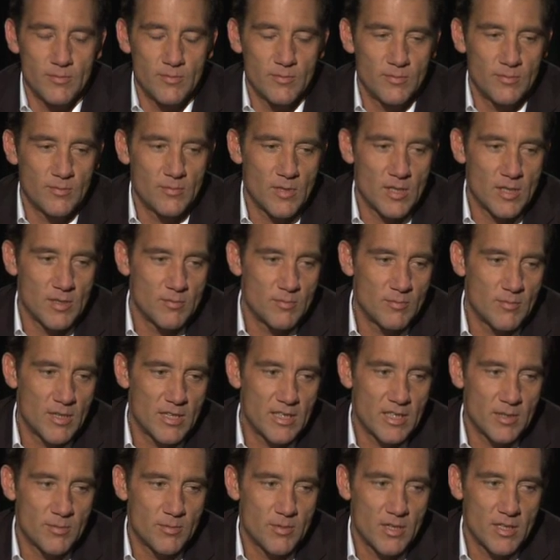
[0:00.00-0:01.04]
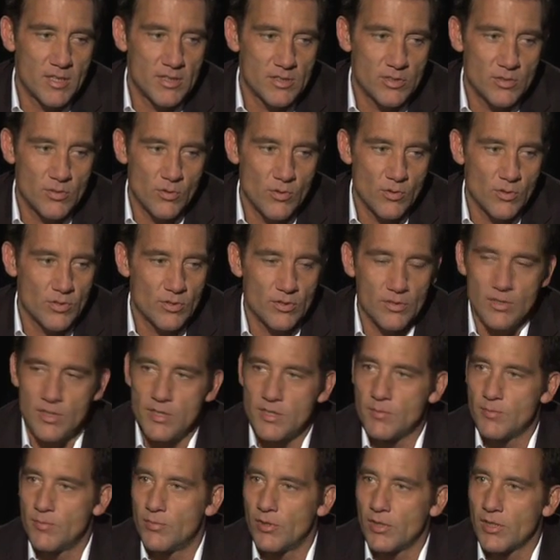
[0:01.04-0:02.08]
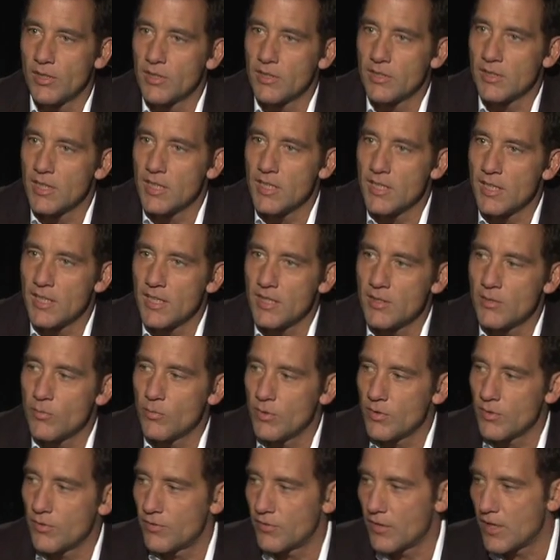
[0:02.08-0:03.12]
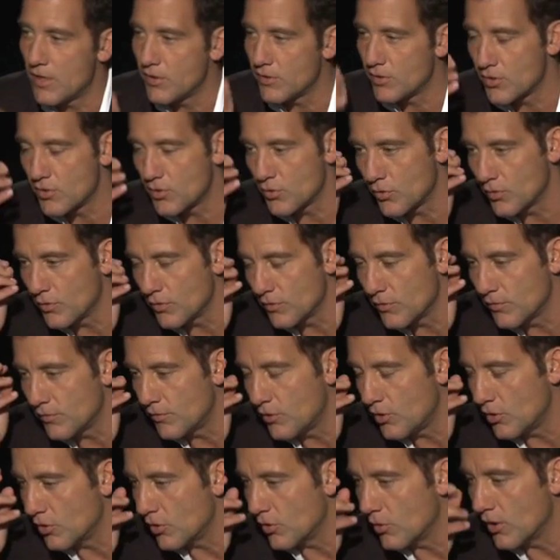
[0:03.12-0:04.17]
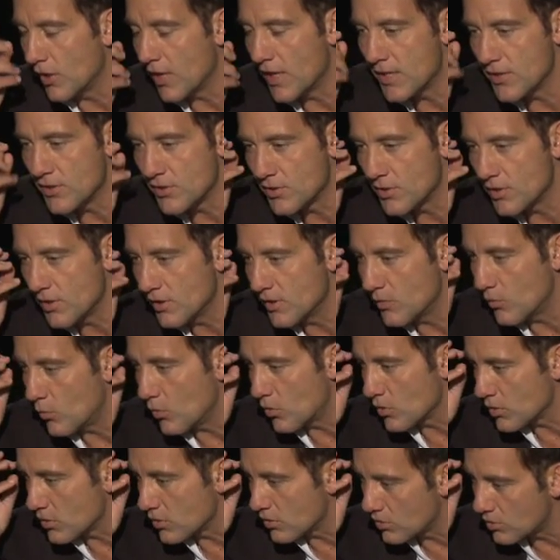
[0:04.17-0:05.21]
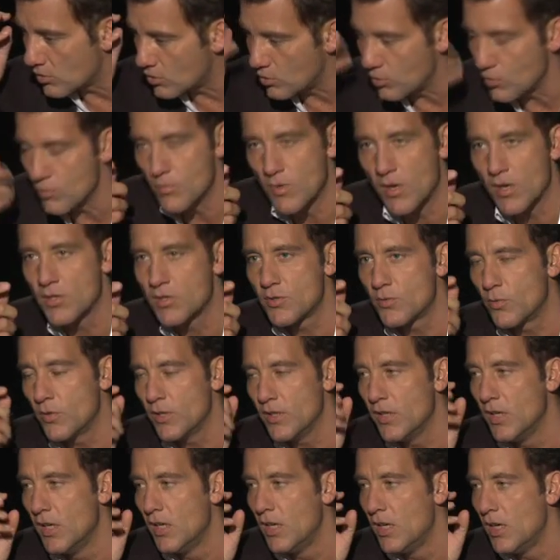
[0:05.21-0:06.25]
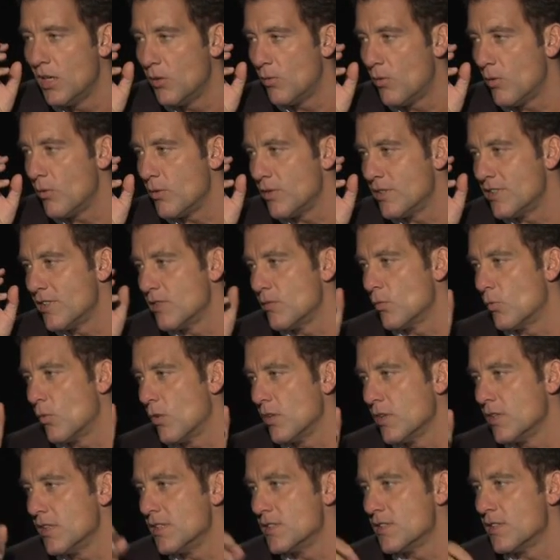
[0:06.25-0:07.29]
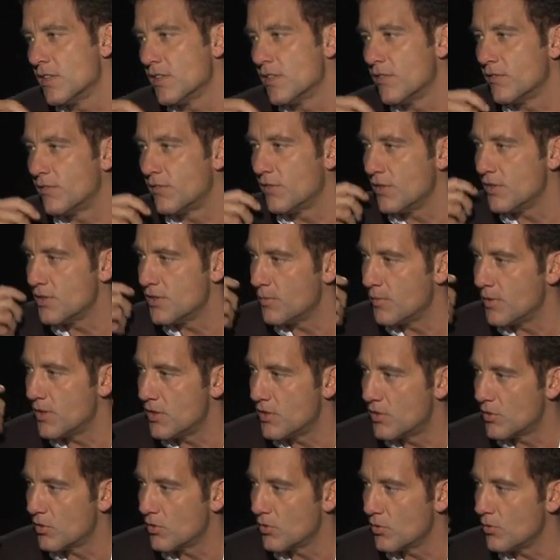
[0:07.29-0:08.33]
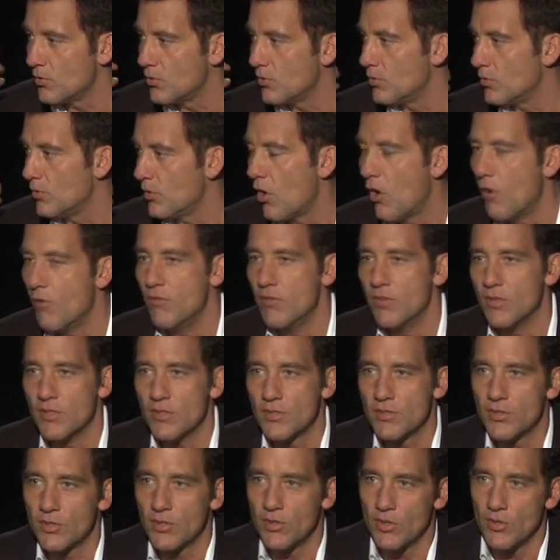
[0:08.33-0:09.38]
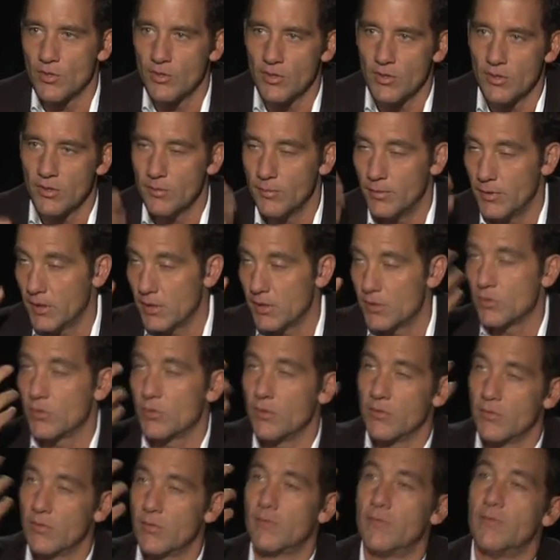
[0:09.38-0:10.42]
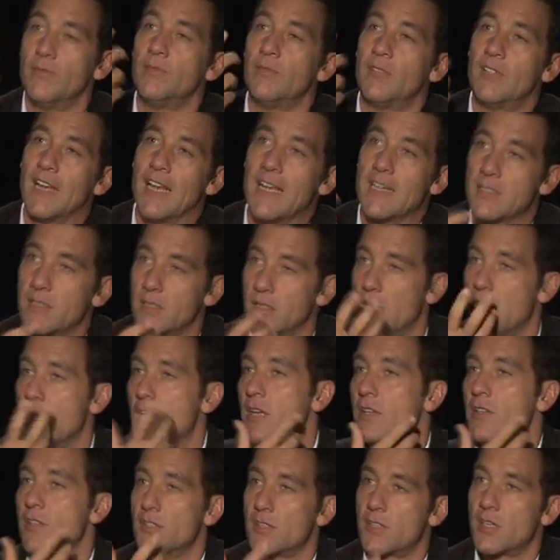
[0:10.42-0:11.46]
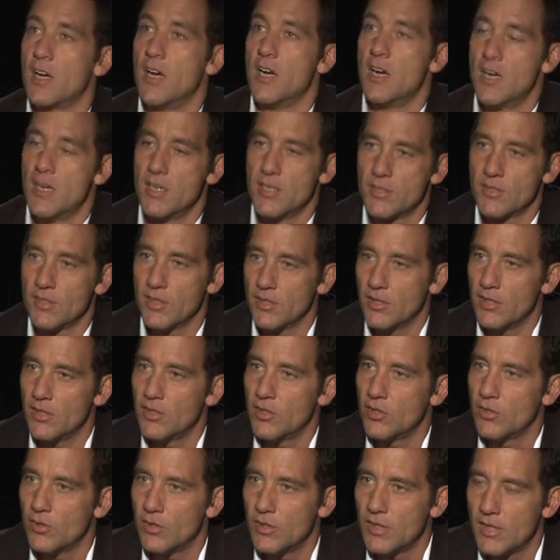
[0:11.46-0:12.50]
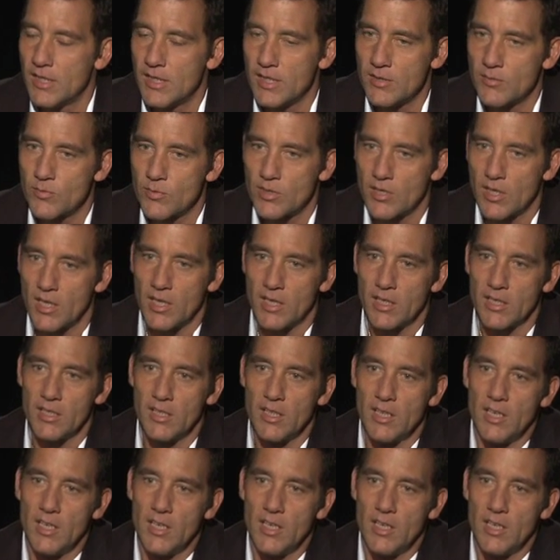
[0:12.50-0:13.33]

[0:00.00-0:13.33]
My makeup artist Dorka is brilliant, and we found a sort of, you know, lens that wasn't too much. What we didn't want is that for it to be too obvious, you know, the big sort of glass eye and the scars, and you know, it was like,